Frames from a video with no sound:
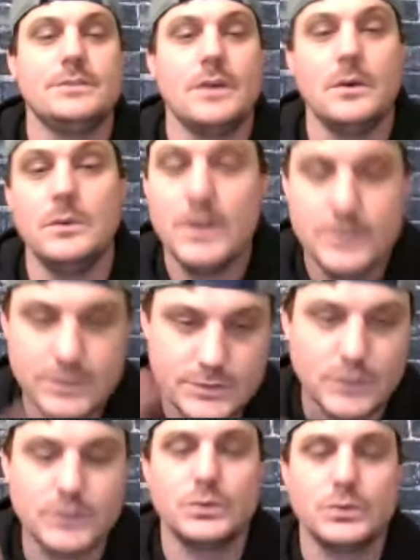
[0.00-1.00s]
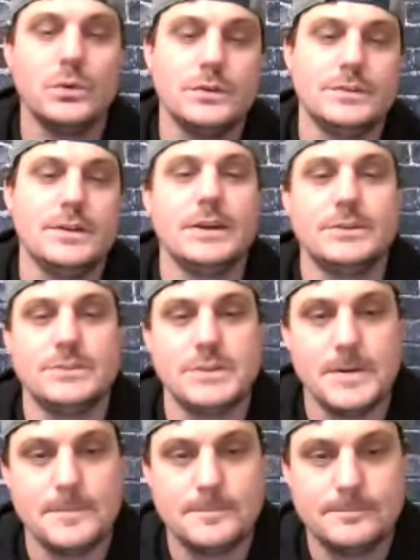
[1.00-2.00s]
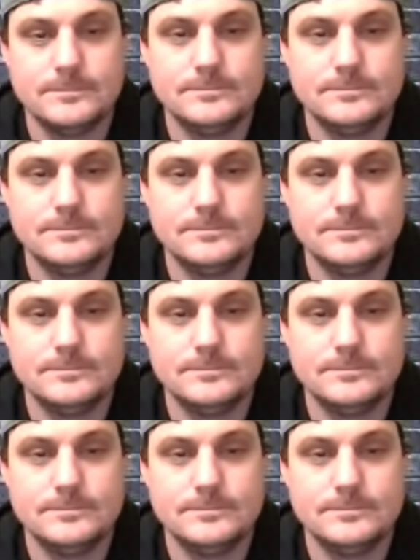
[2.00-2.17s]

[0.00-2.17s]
So just look towards next year.